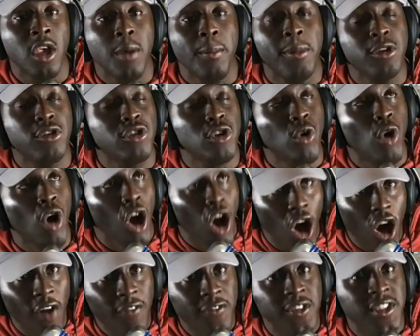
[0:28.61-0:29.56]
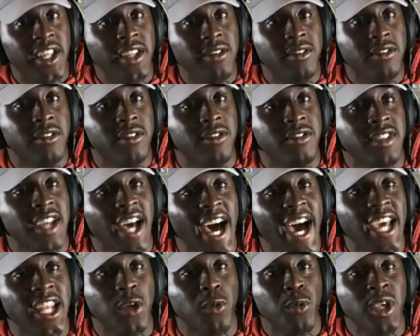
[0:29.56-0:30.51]
But so often as a
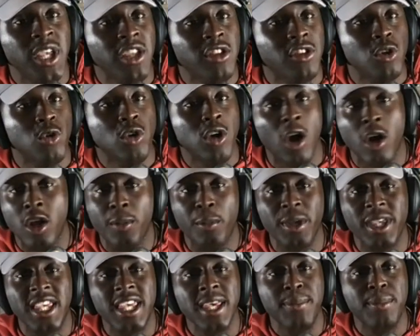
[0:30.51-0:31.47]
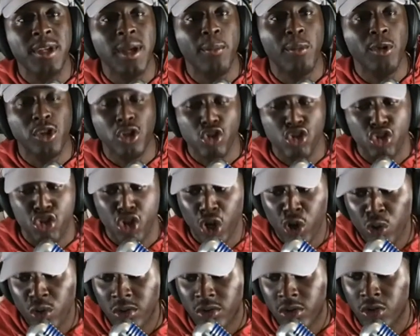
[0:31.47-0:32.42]
society, we get so caught up with keeping up with the
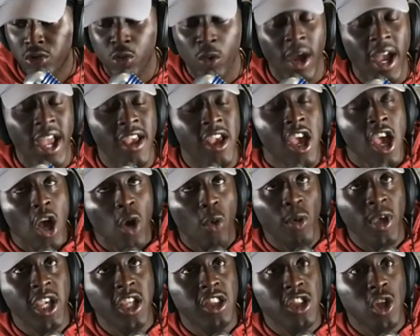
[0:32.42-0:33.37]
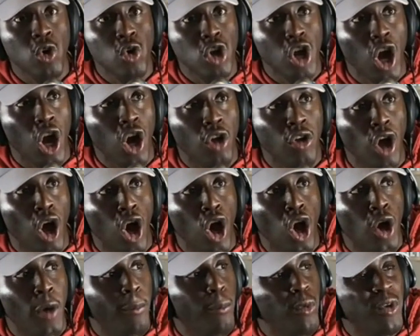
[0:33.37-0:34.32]
Joneses, right? We get so caught
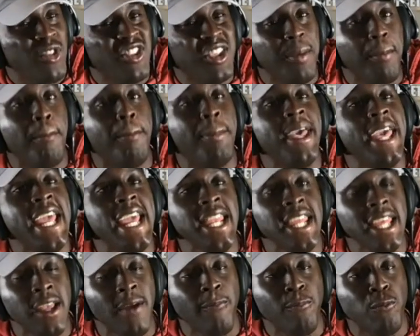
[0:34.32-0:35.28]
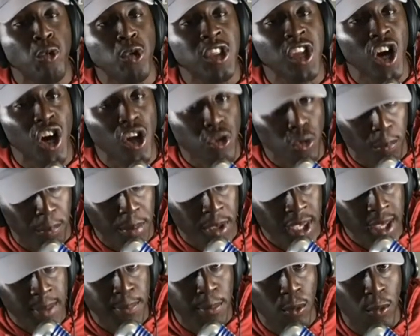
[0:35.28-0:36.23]
up with competing with other
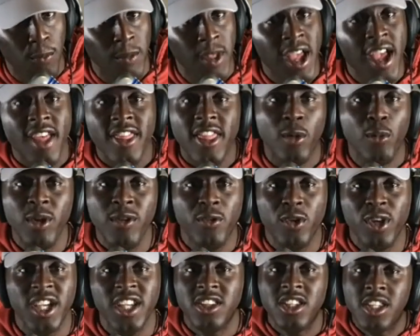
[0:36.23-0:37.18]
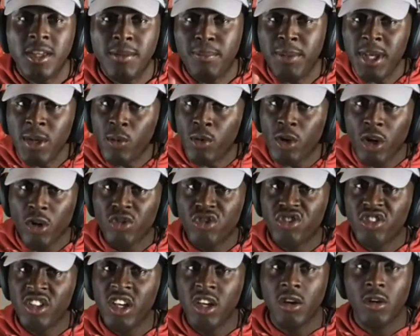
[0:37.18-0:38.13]
people that we forget to compete with
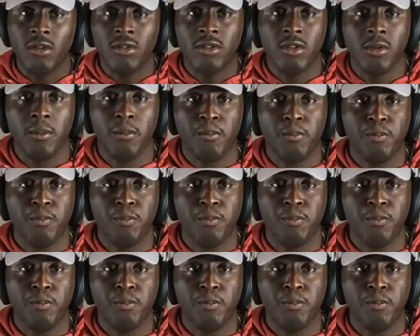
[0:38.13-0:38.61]
ourselves.